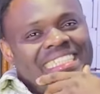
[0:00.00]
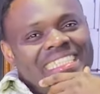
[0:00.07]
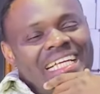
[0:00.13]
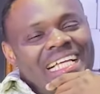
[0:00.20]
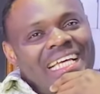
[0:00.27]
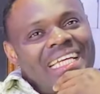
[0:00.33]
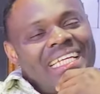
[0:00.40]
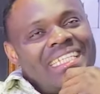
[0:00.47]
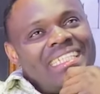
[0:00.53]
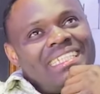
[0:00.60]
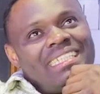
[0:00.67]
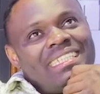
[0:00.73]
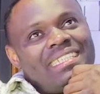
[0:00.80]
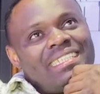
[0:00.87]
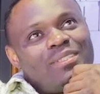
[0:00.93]

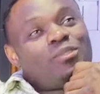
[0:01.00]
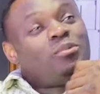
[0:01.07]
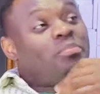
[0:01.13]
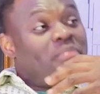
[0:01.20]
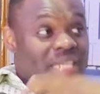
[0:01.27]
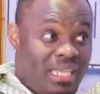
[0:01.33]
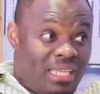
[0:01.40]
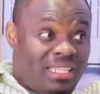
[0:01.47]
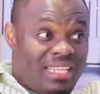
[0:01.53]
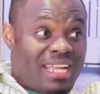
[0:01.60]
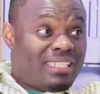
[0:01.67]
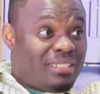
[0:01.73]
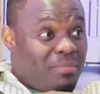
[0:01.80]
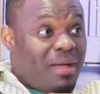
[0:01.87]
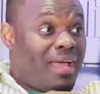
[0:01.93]
To me, that
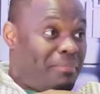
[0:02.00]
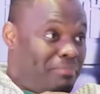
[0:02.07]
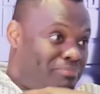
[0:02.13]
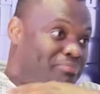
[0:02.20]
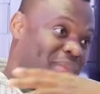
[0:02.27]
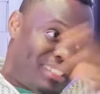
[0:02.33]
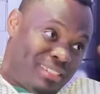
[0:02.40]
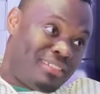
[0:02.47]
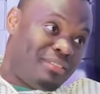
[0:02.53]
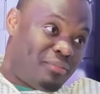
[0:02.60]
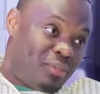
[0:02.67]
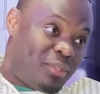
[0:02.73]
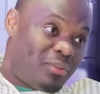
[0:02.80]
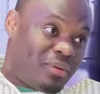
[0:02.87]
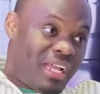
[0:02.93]
is my personal
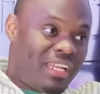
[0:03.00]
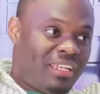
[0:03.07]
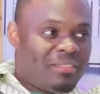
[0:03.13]
view, right?